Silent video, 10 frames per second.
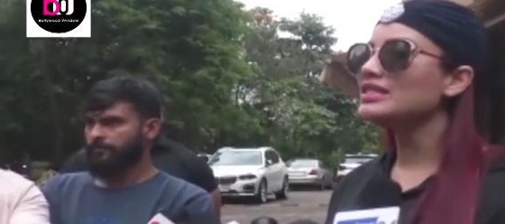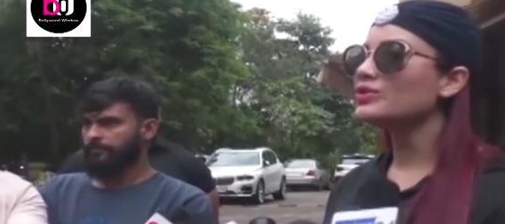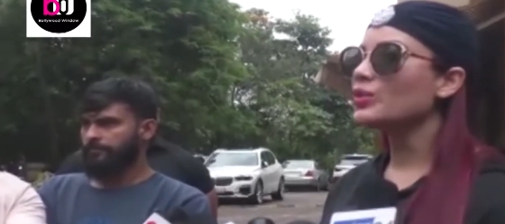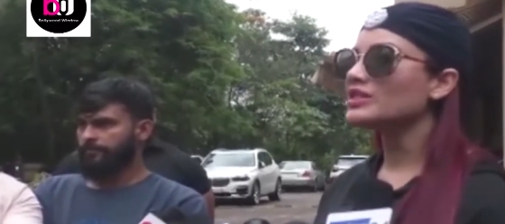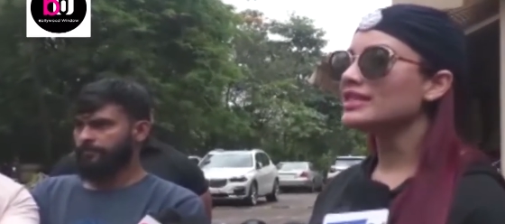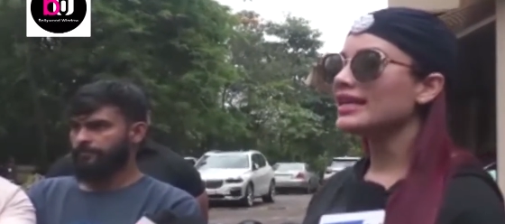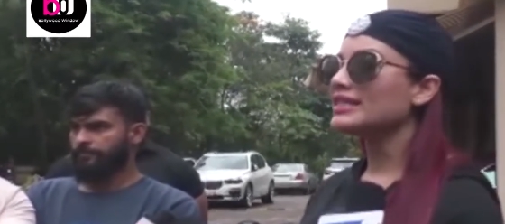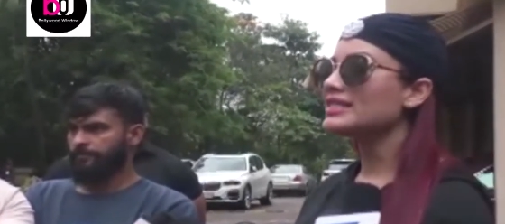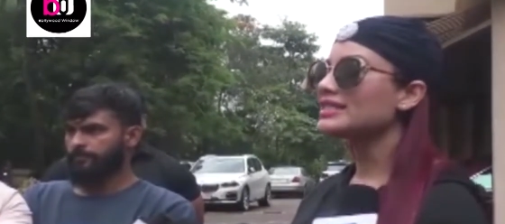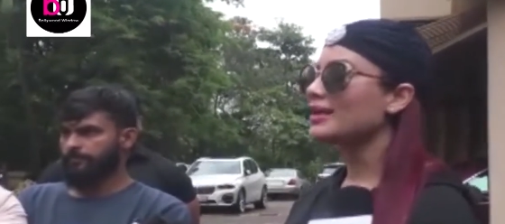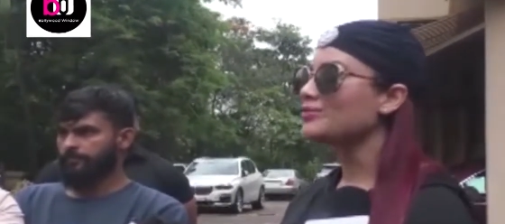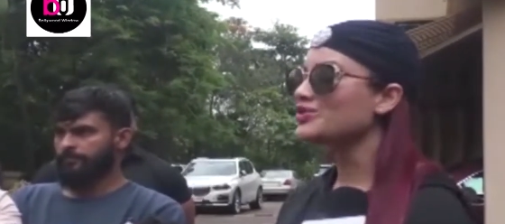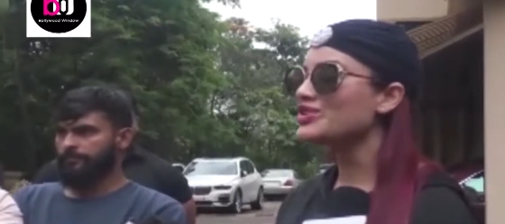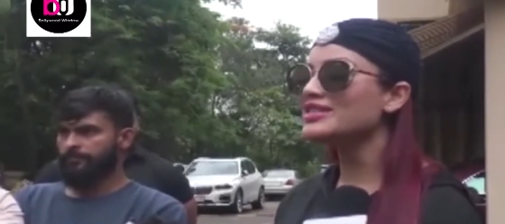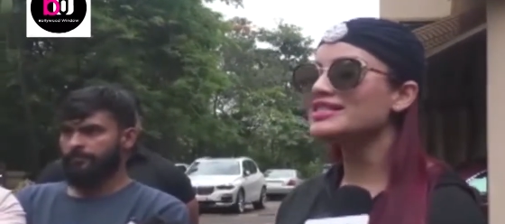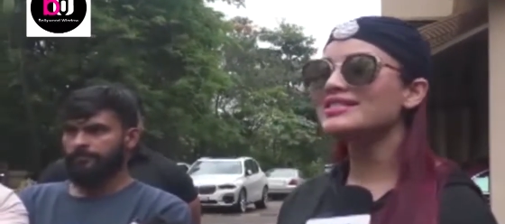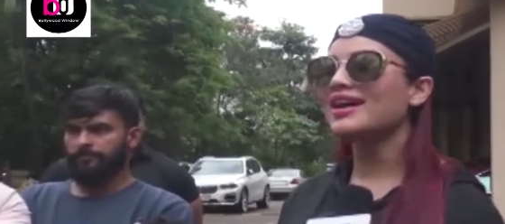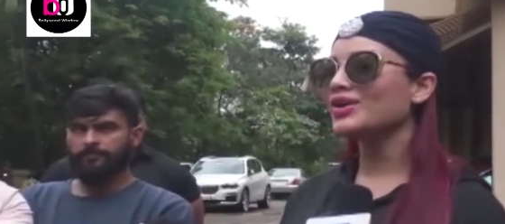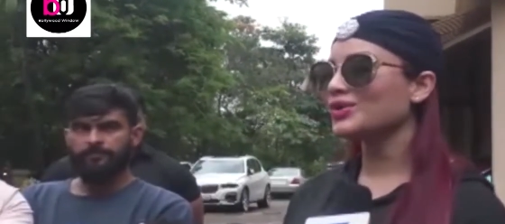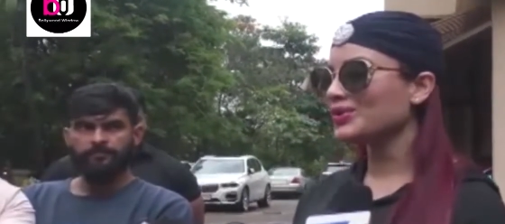Speaker 1: It was an exceptional
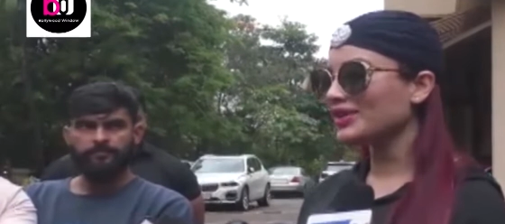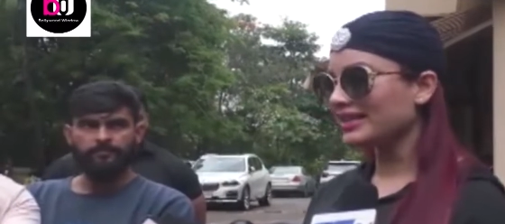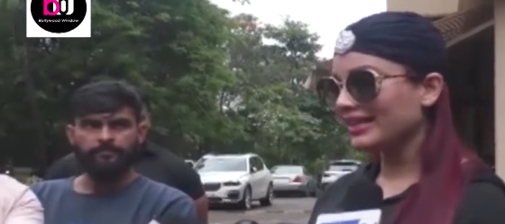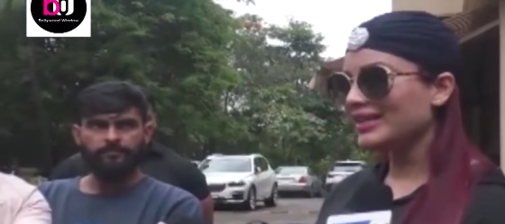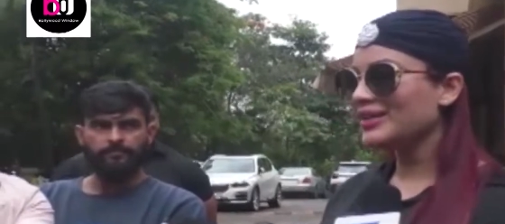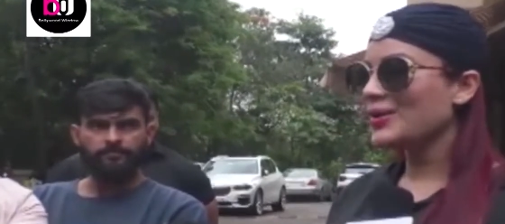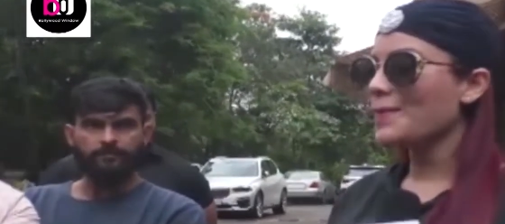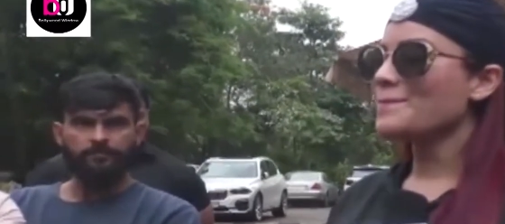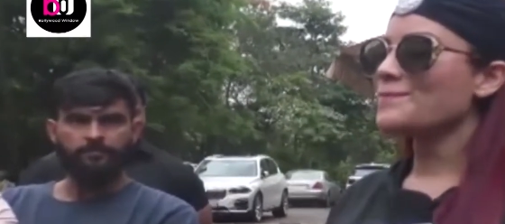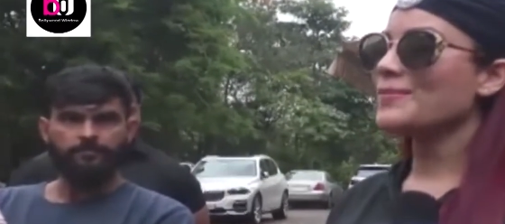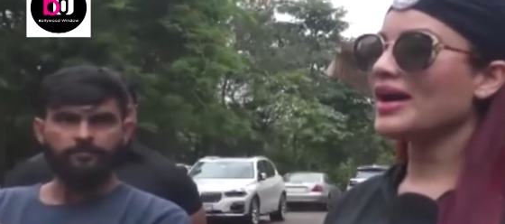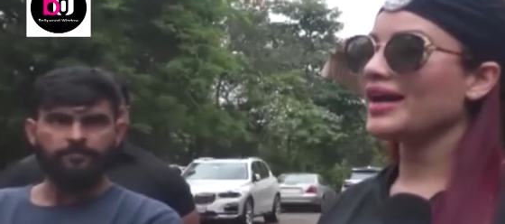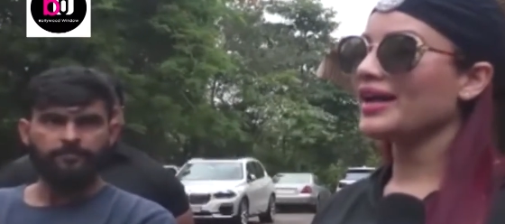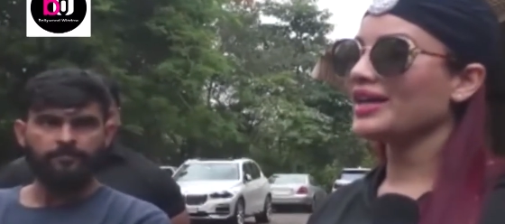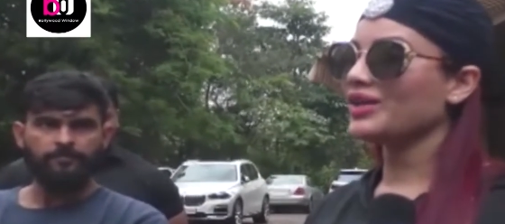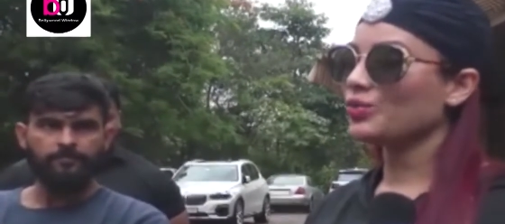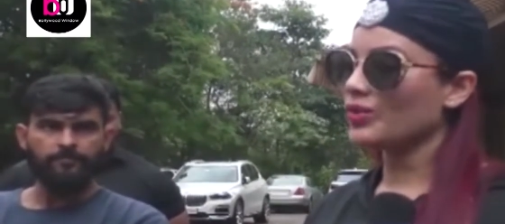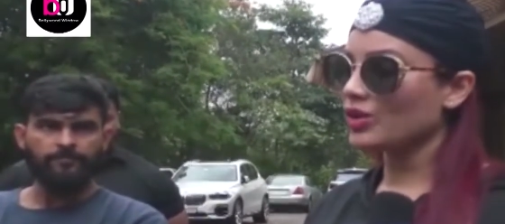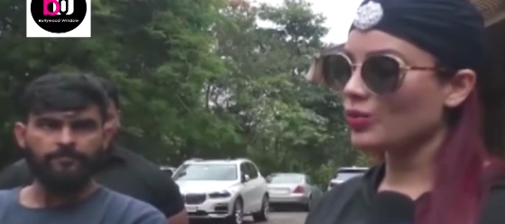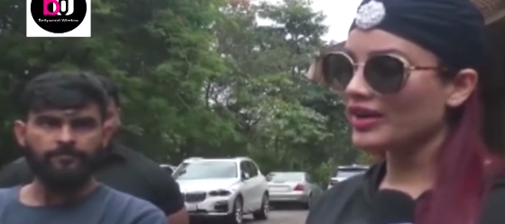start to the league by
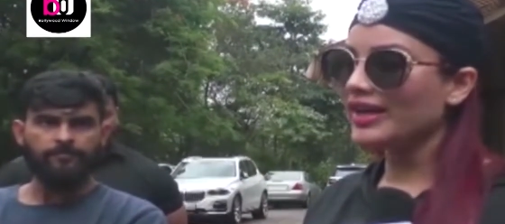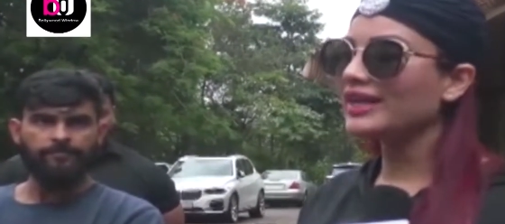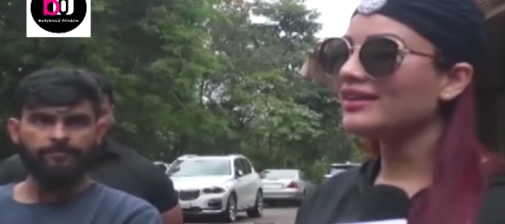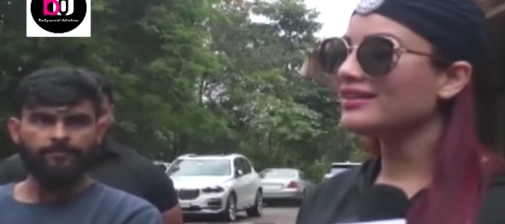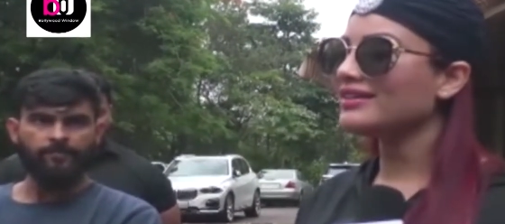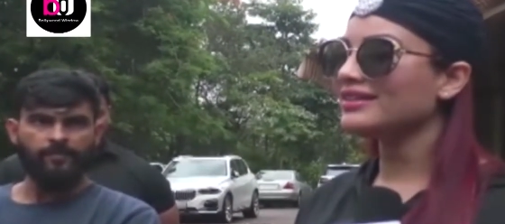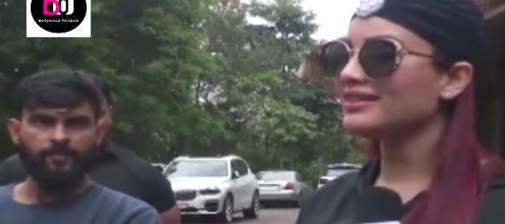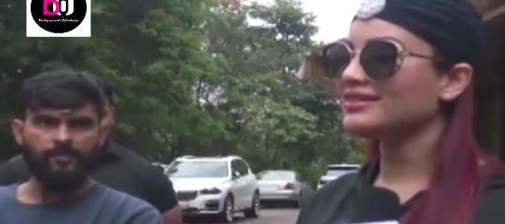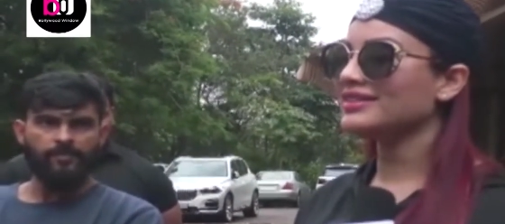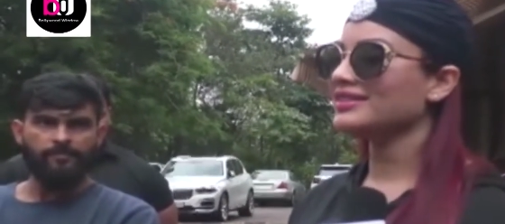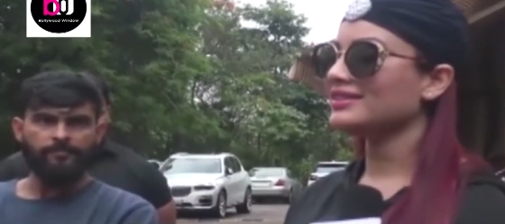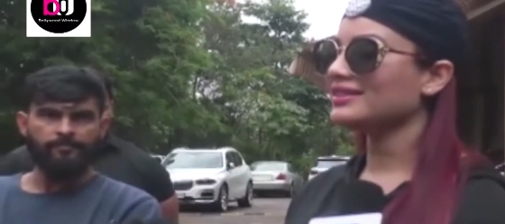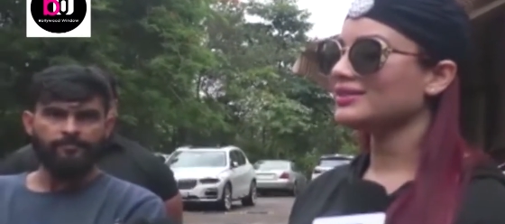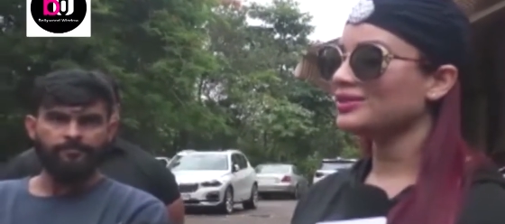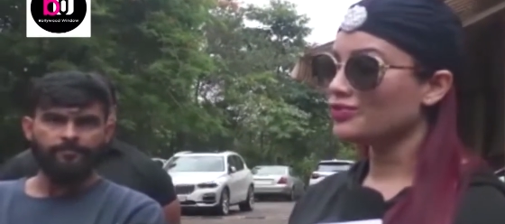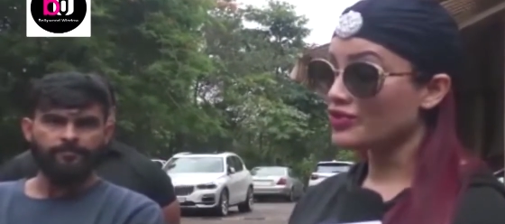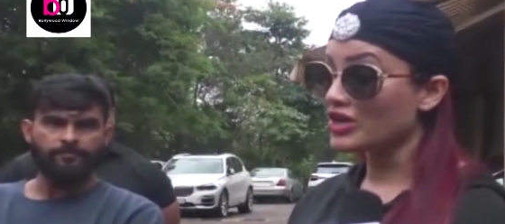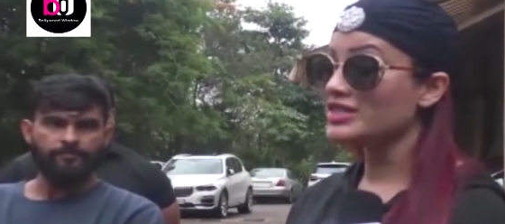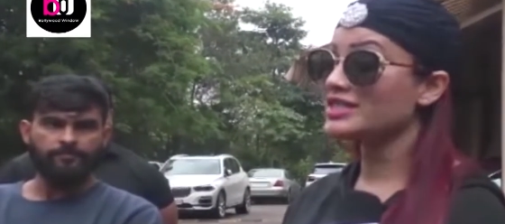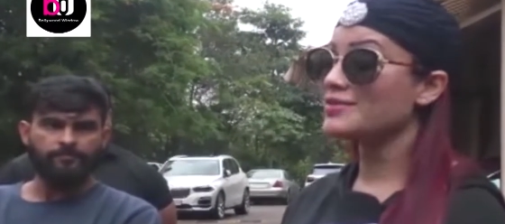we winning uh, the
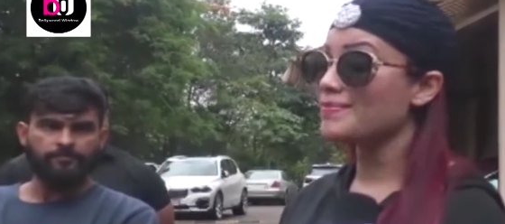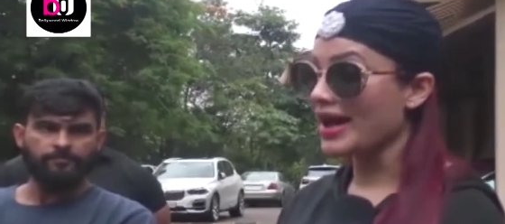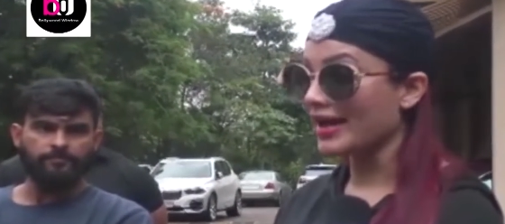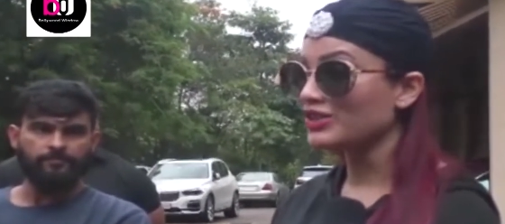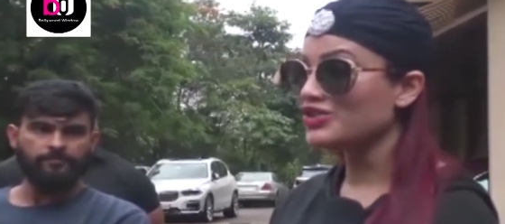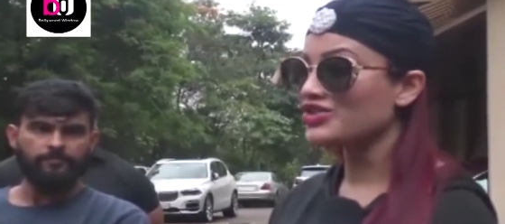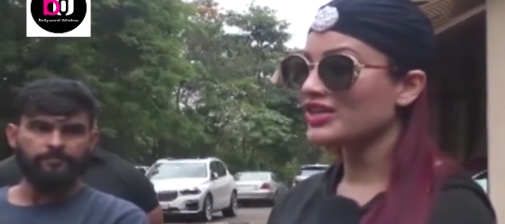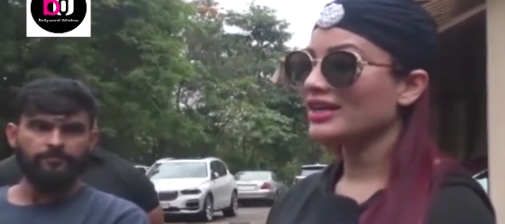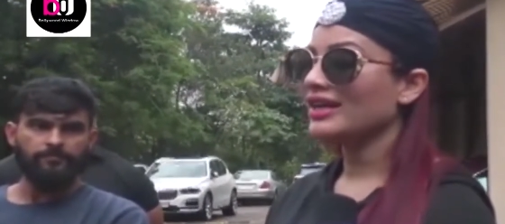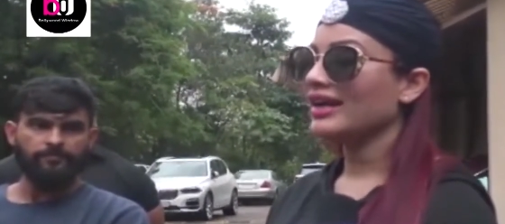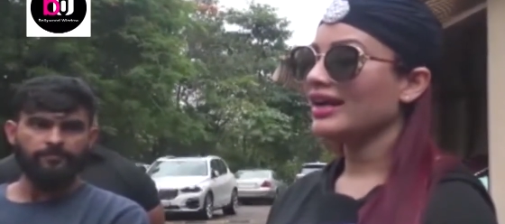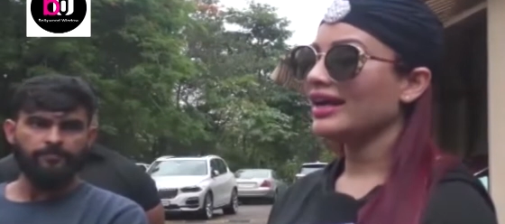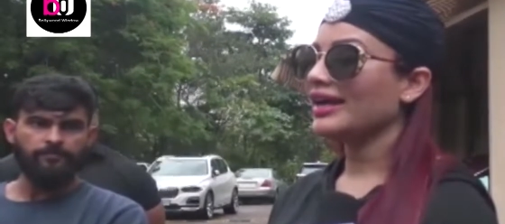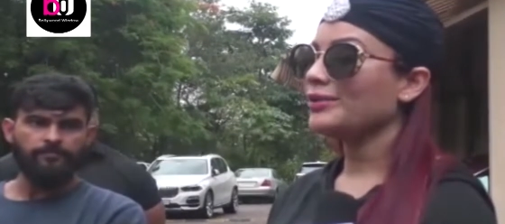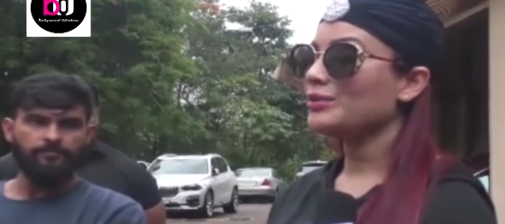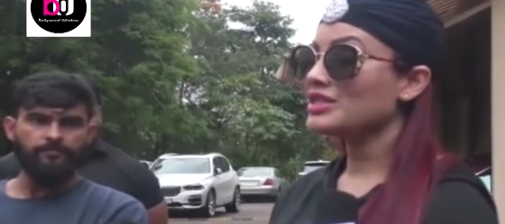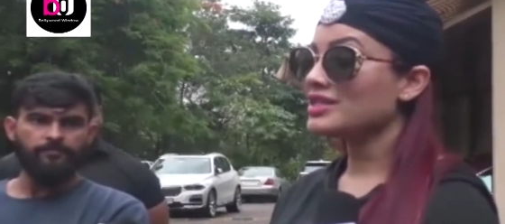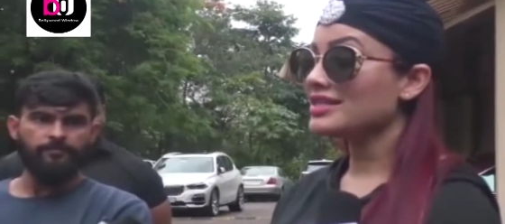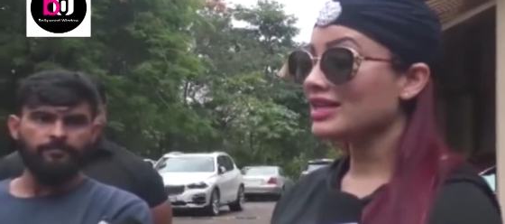first match and Mr.